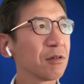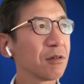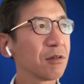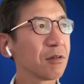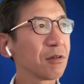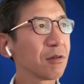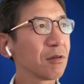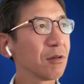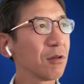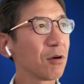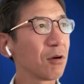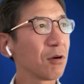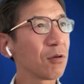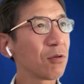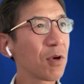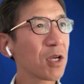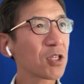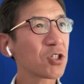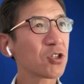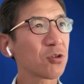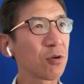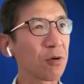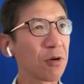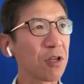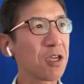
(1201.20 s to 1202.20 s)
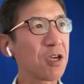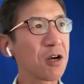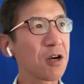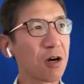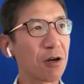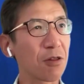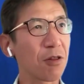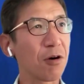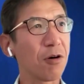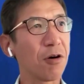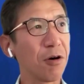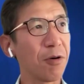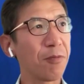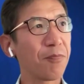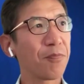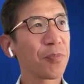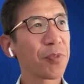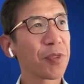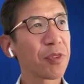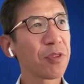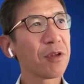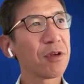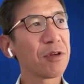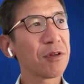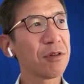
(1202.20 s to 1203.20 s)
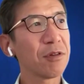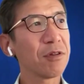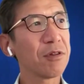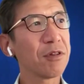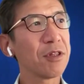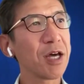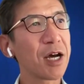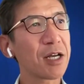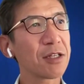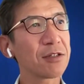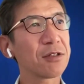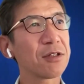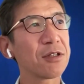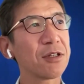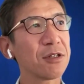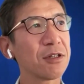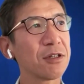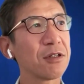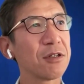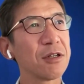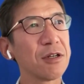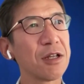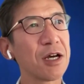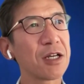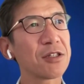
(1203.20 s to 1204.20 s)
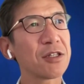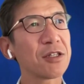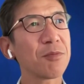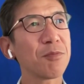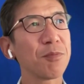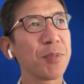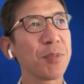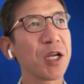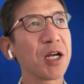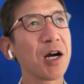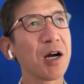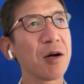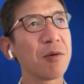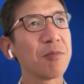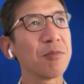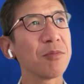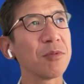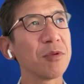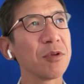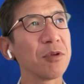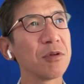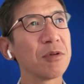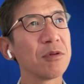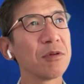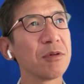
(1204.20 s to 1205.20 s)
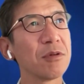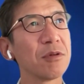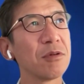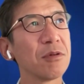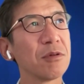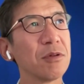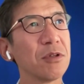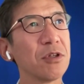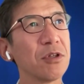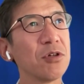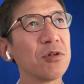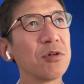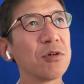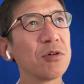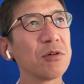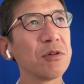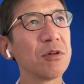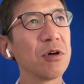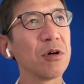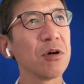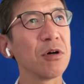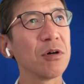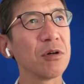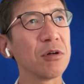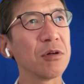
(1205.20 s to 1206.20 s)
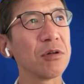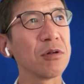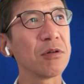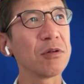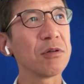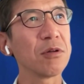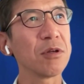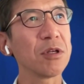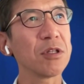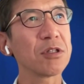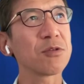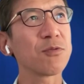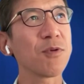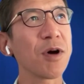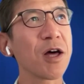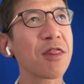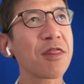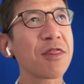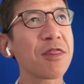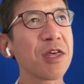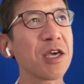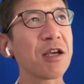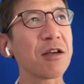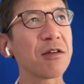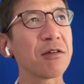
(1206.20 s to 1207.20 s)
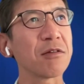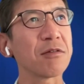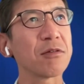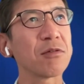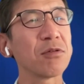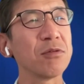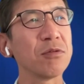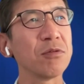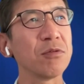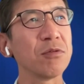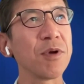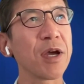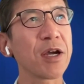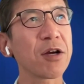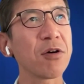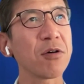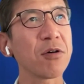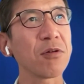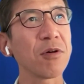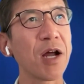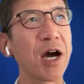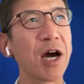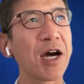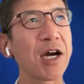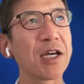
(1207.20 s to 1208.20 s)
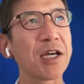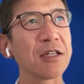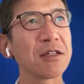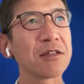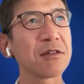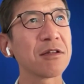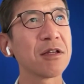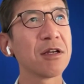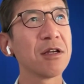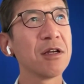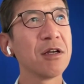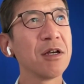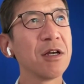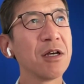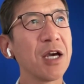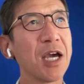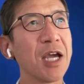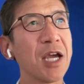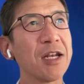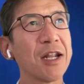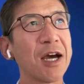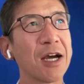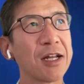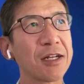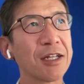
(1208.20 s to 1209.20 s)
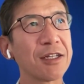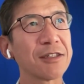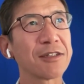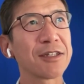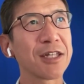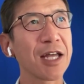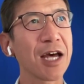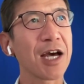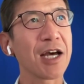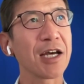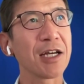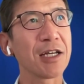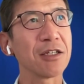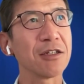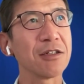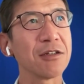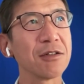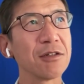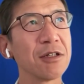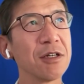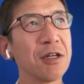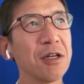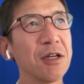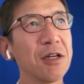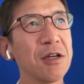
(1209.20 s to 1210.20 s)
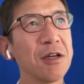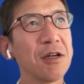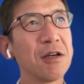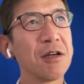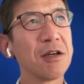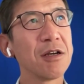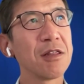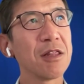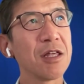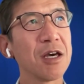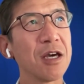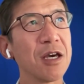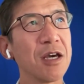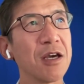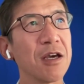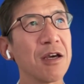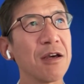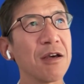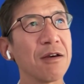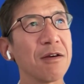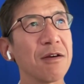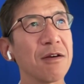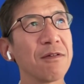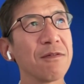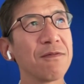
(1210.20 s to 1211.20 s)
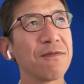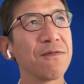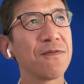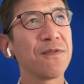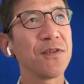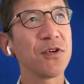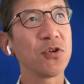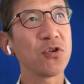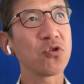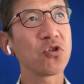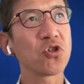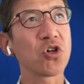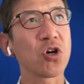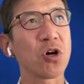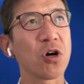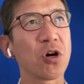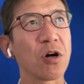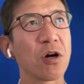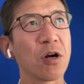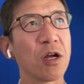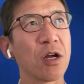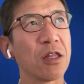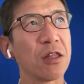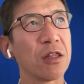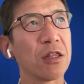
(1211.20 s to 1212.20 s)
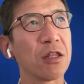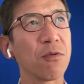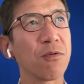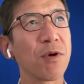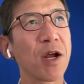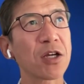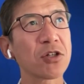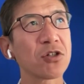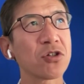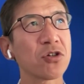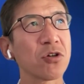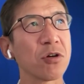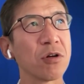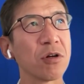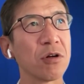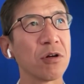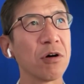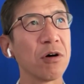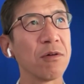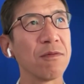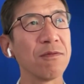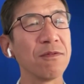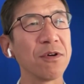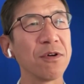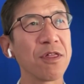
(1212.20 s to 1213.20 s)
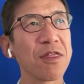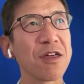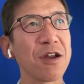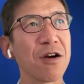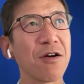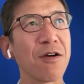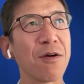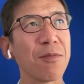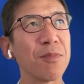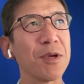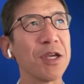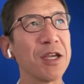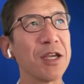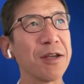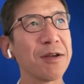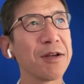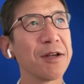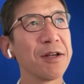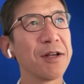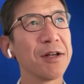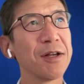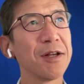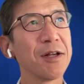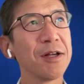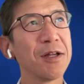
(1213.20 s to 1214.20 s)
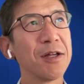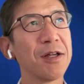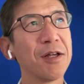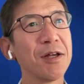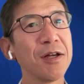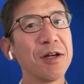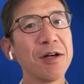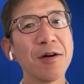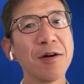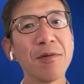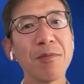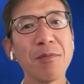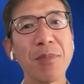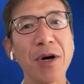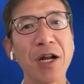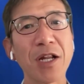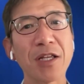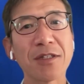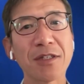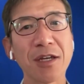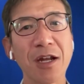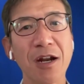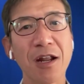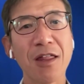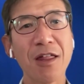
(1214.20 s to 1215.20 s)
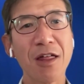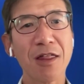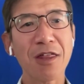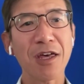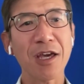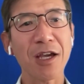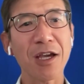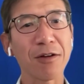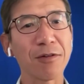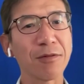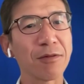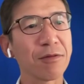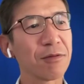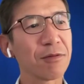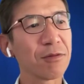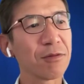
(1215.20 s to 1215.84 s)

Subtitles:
No question here though. does it become, you know, it's one thing to recognize and understand the future and direction of therapy, but it's another thing